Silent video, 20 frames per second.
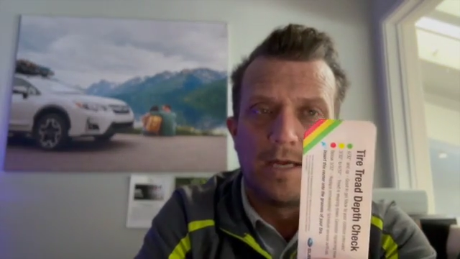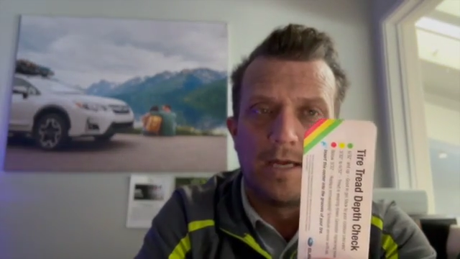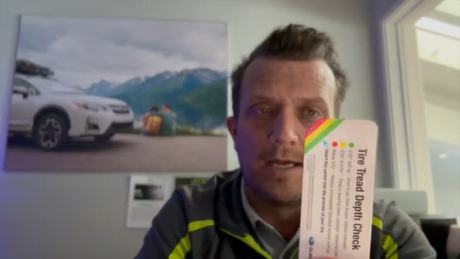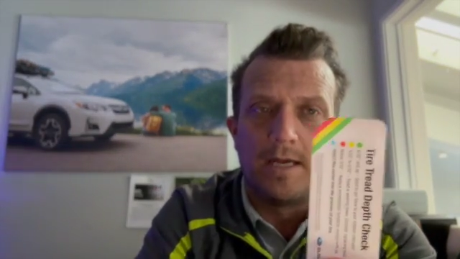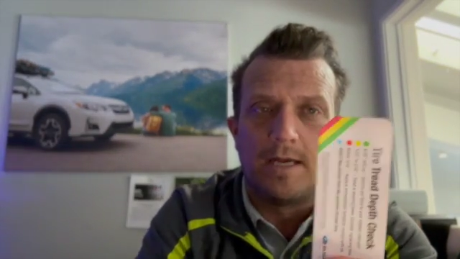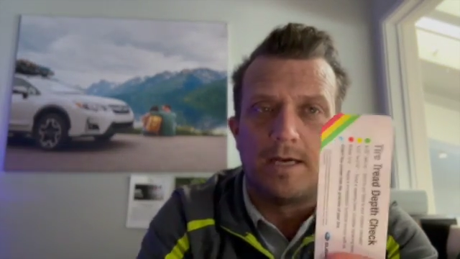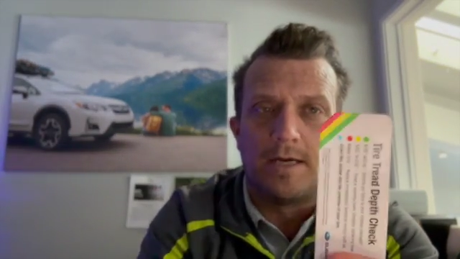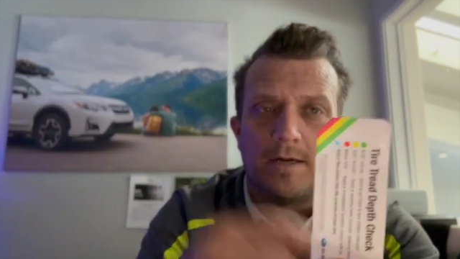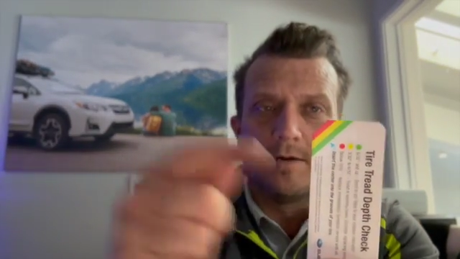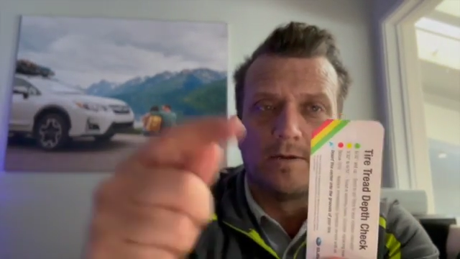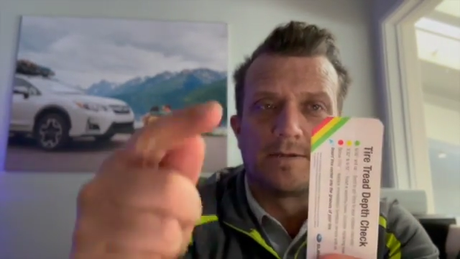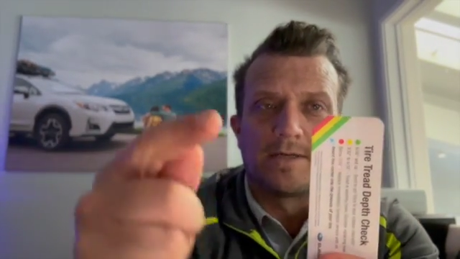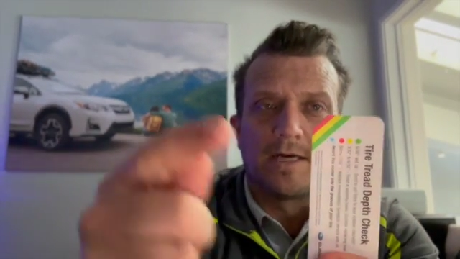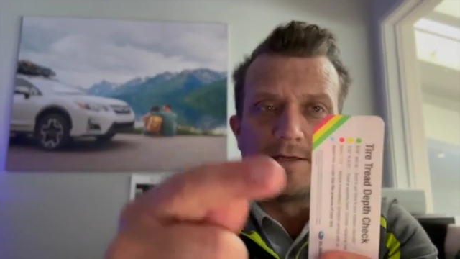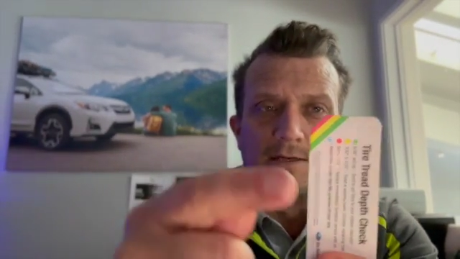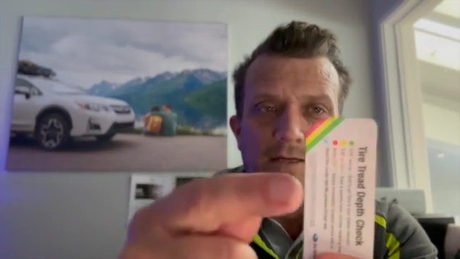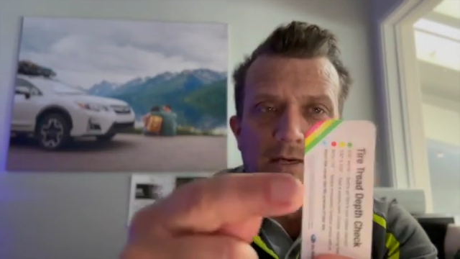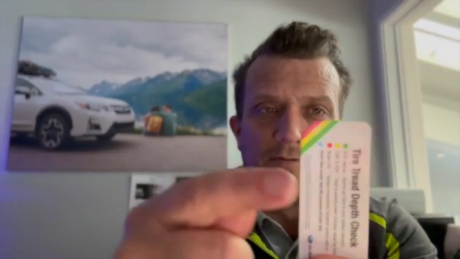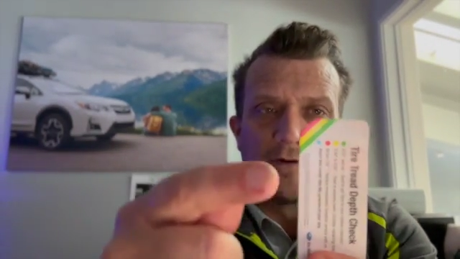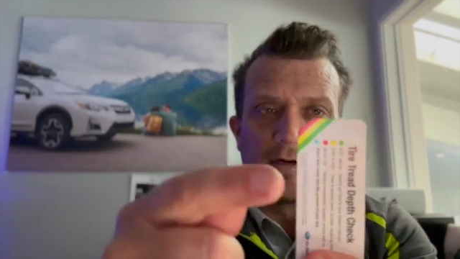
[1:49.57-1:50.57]
It's got the
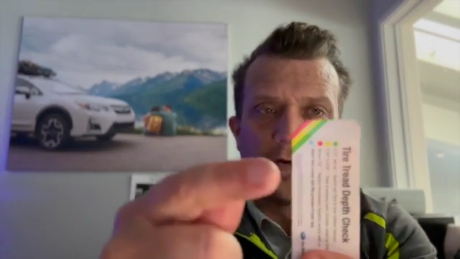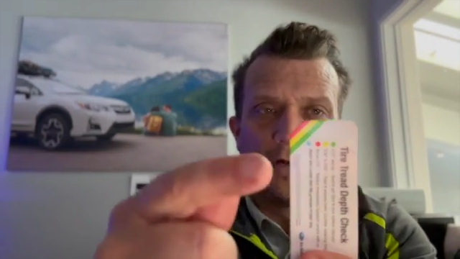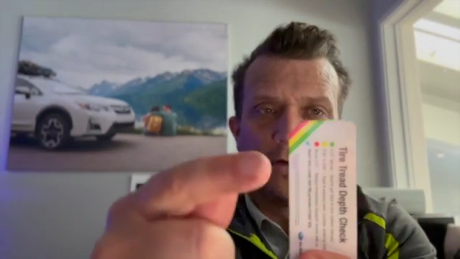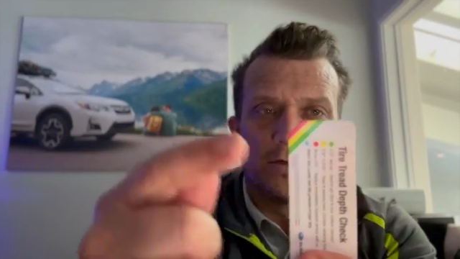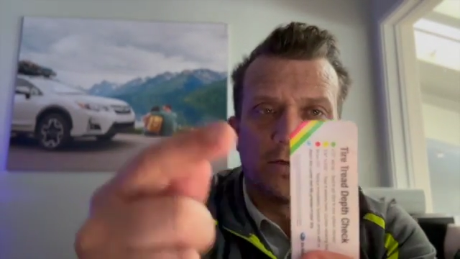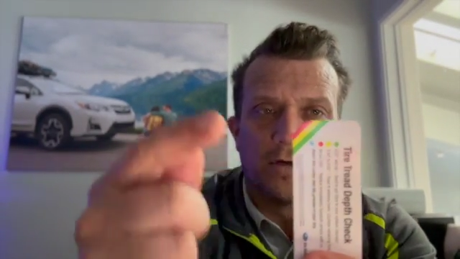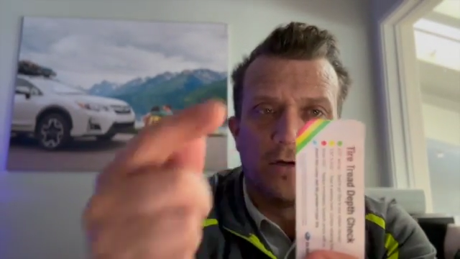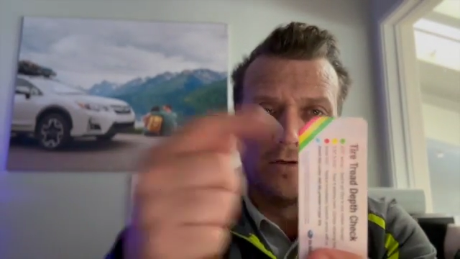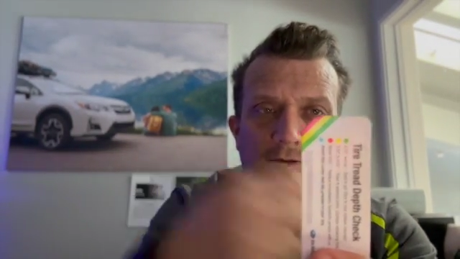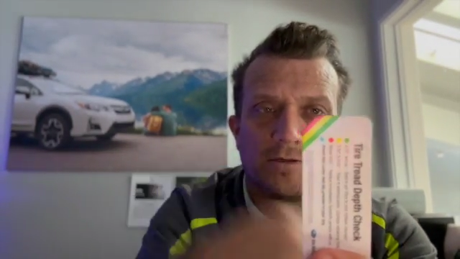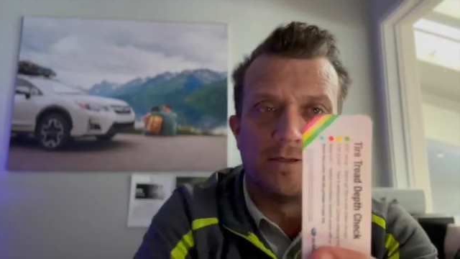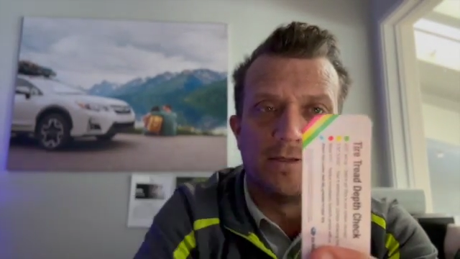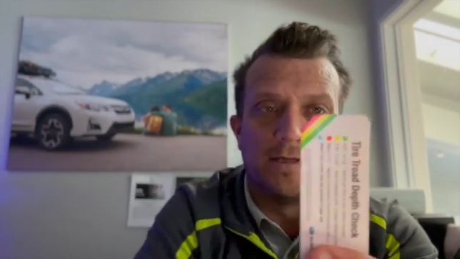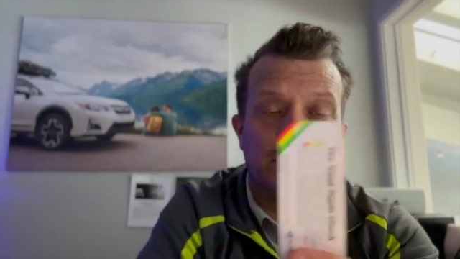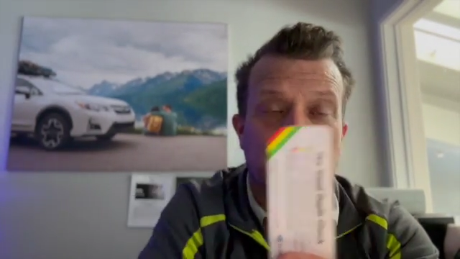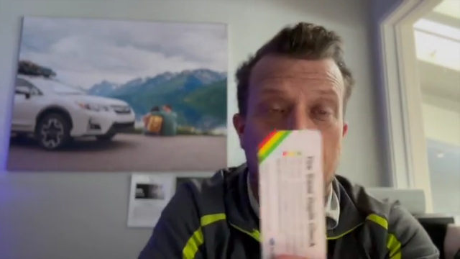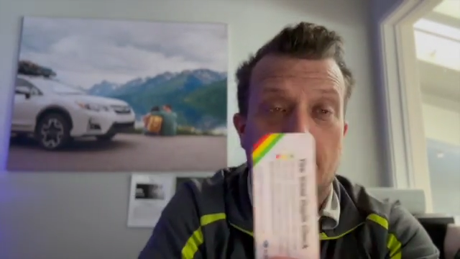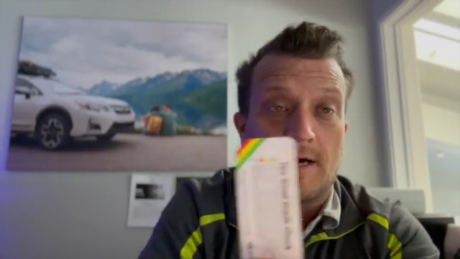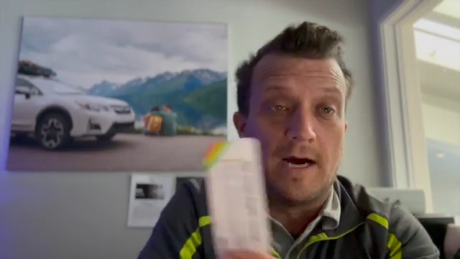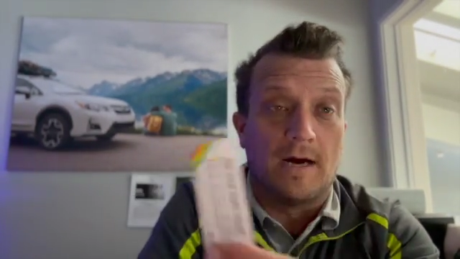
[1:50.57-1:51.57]
different color codes to tell
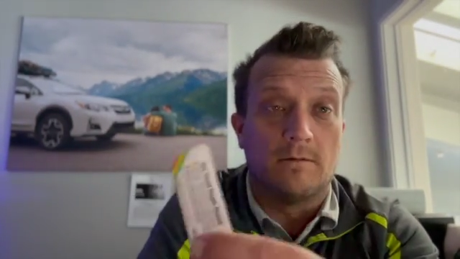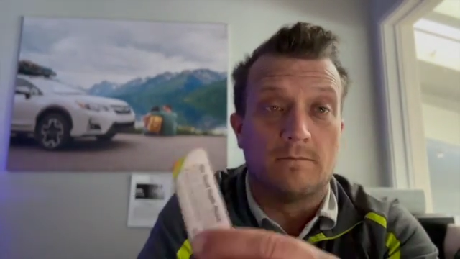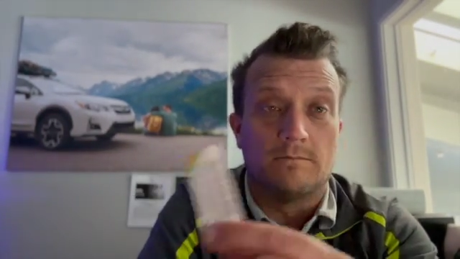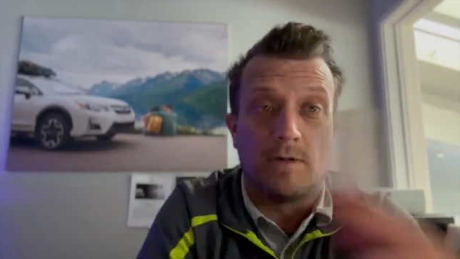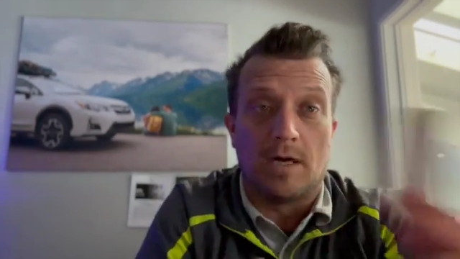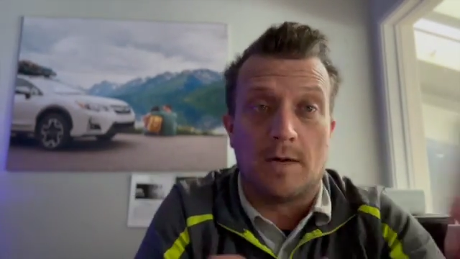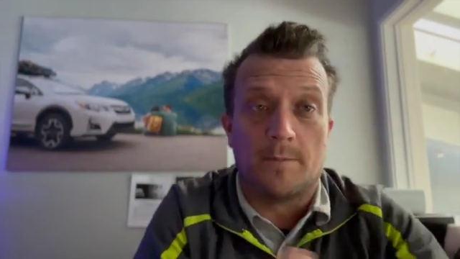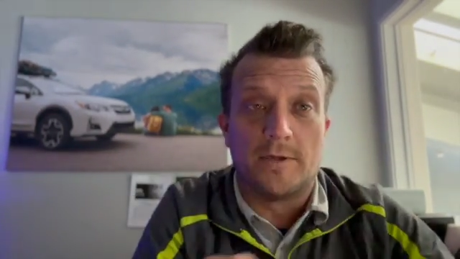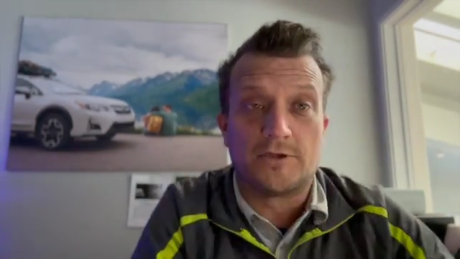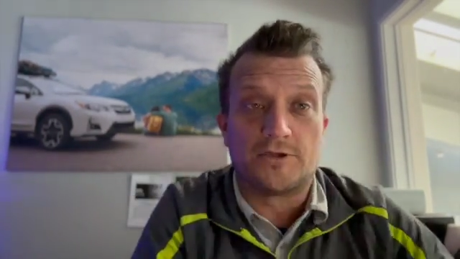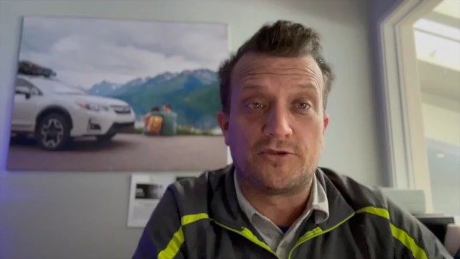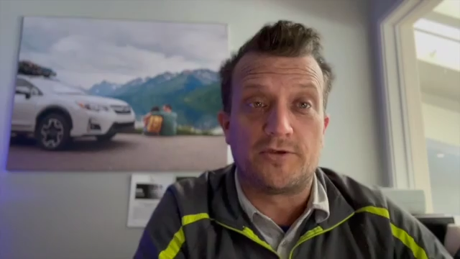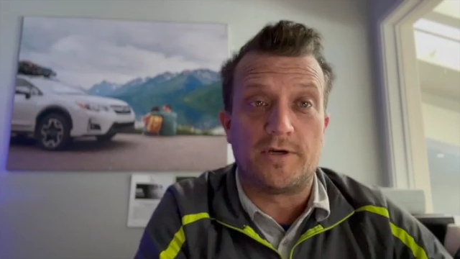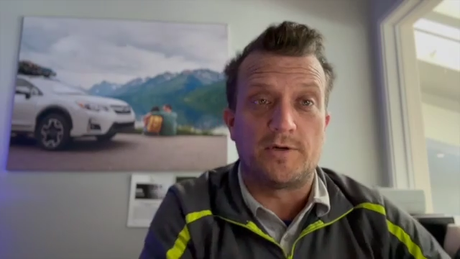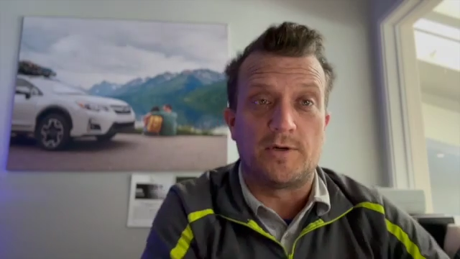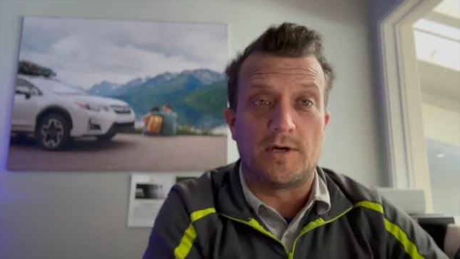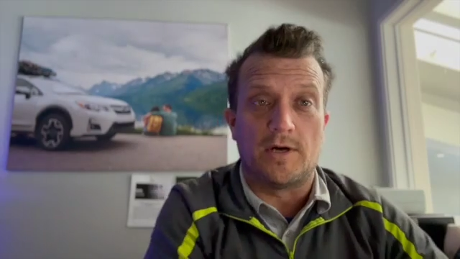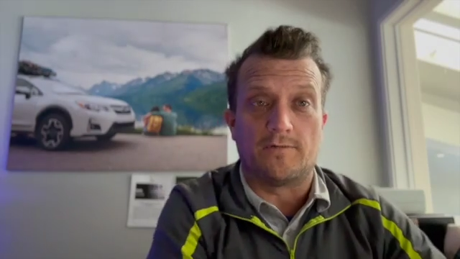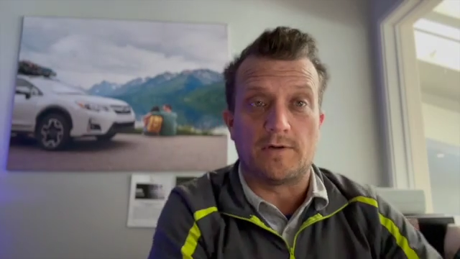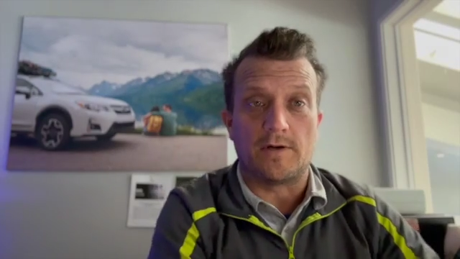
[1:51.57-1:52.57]
you how much tread
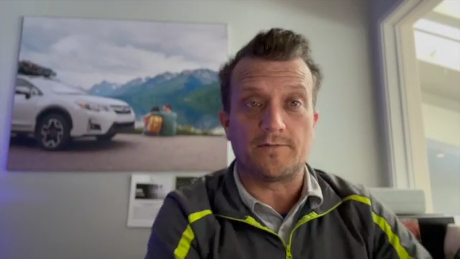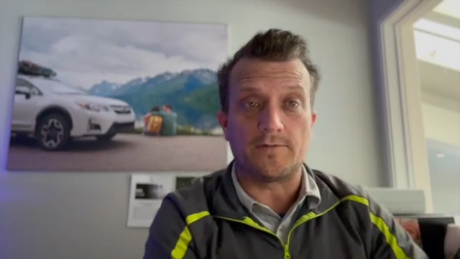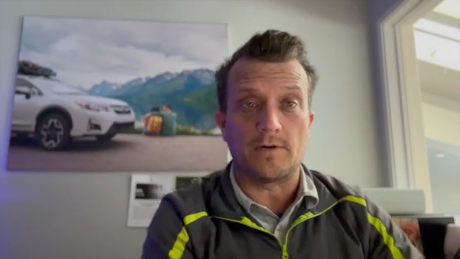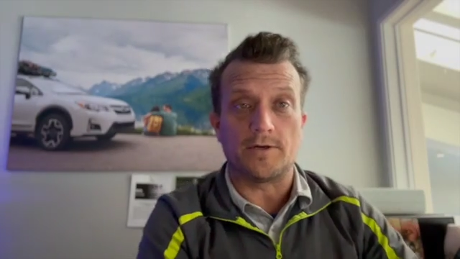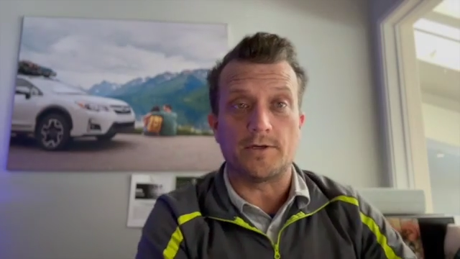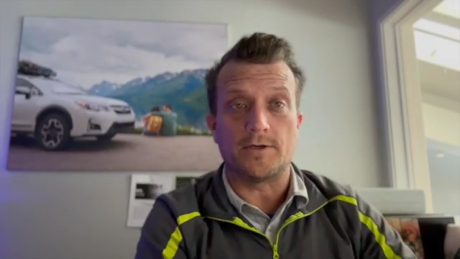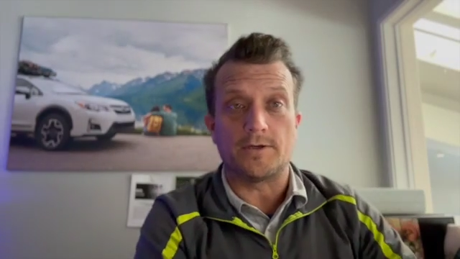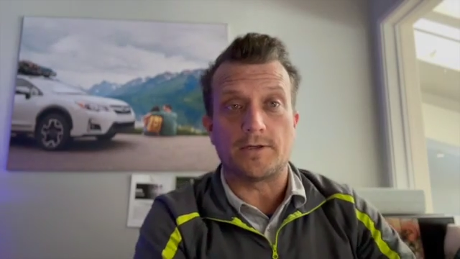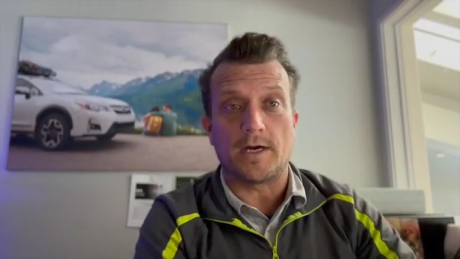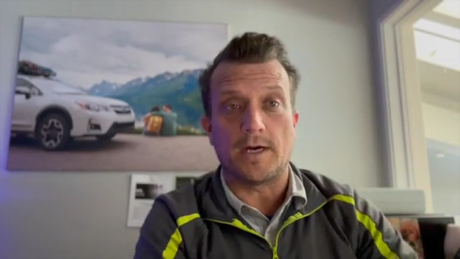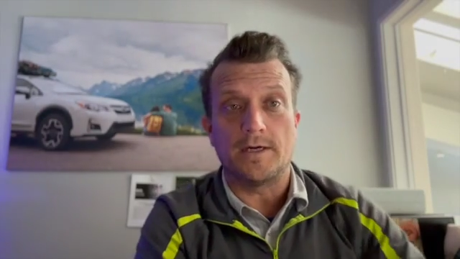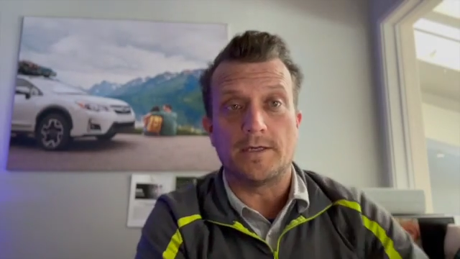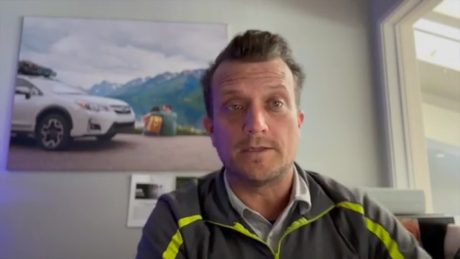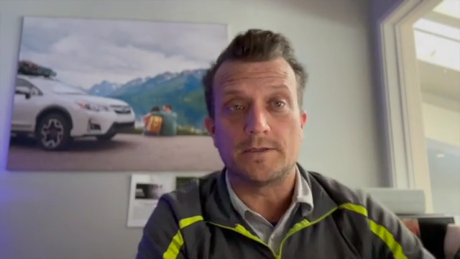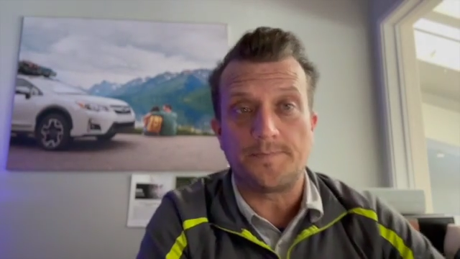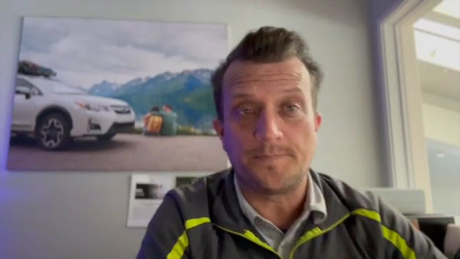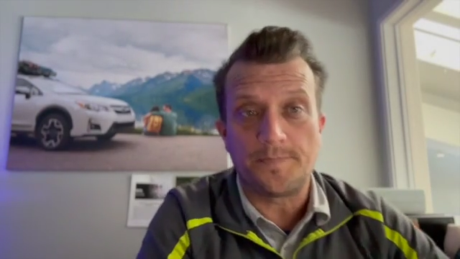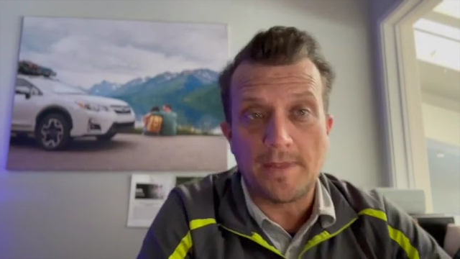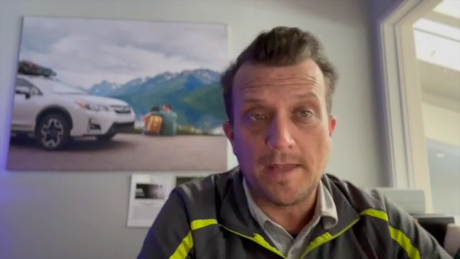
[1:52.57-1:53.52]
you have left on your tires.